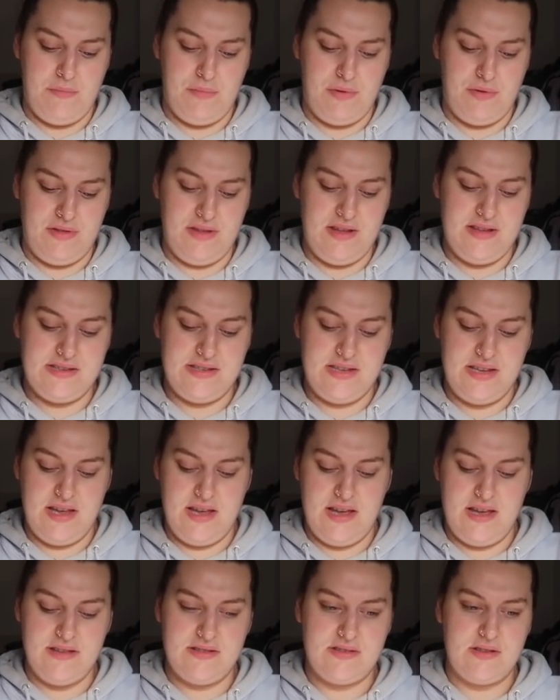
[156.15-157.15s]
But this
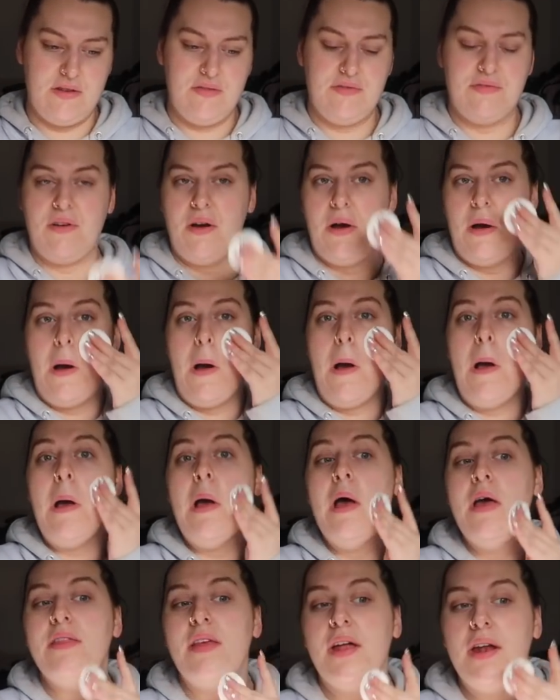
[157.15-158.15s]
year so far,
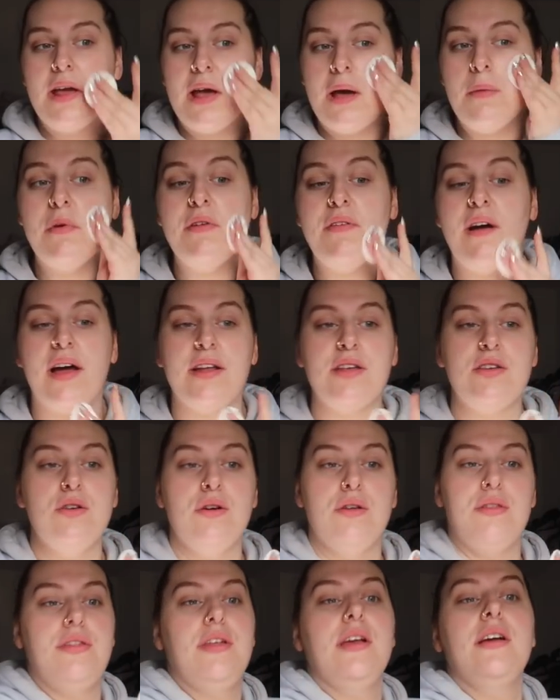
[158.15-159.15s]
then again, we've had
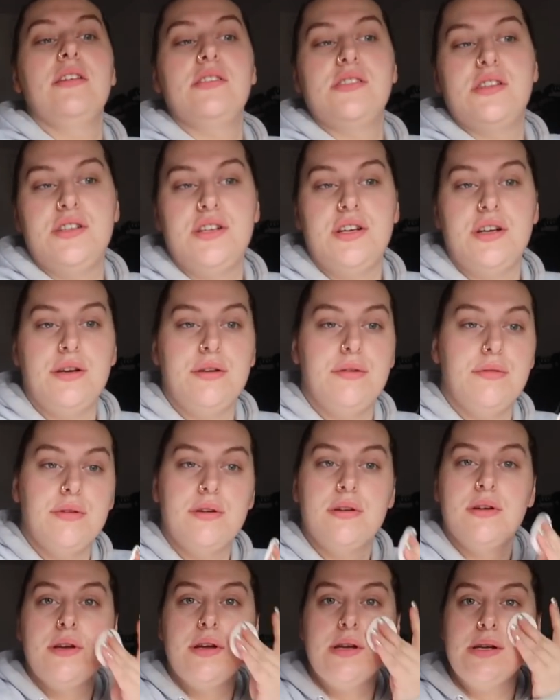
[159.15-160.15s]
nothing to do.
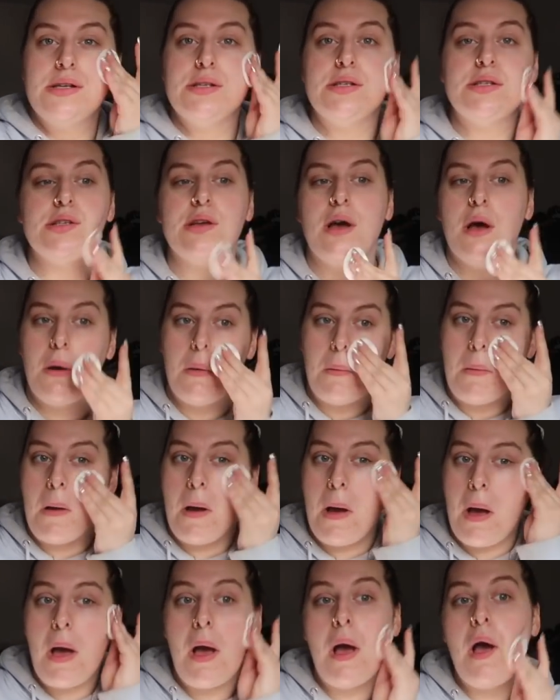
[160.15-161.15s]

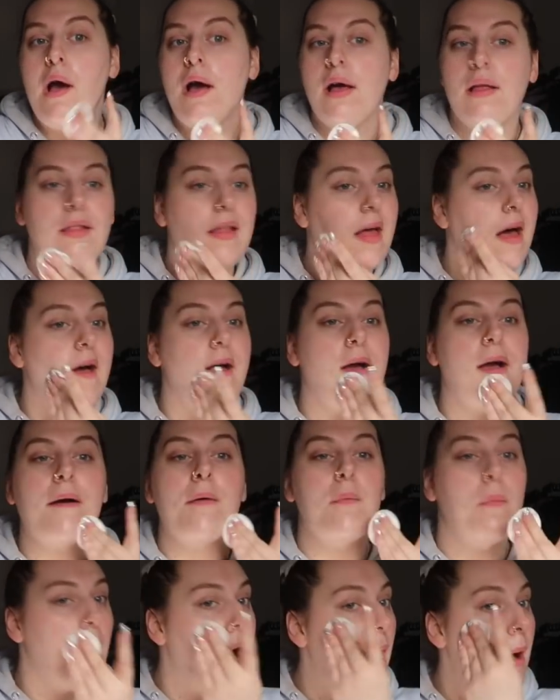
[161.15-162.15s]
So like,
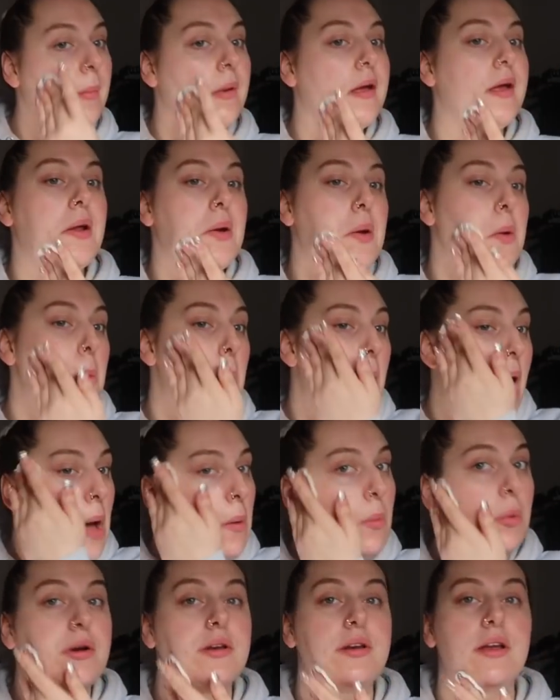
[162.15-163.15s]
what, I mean, why
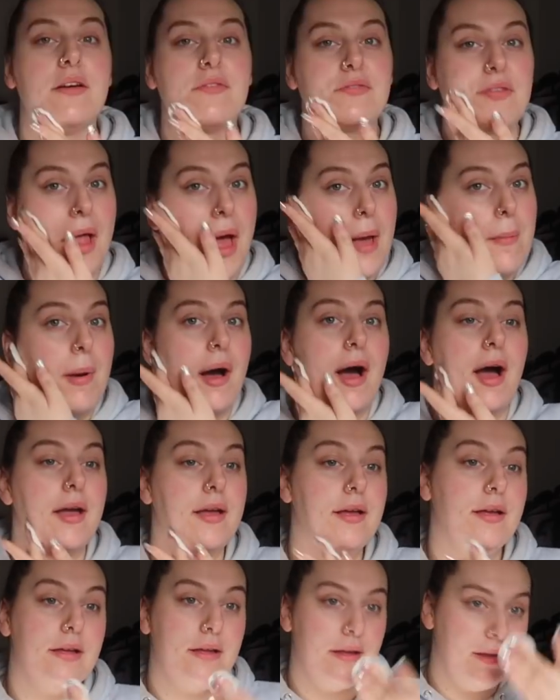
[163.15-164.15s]
wouldn't it fly by?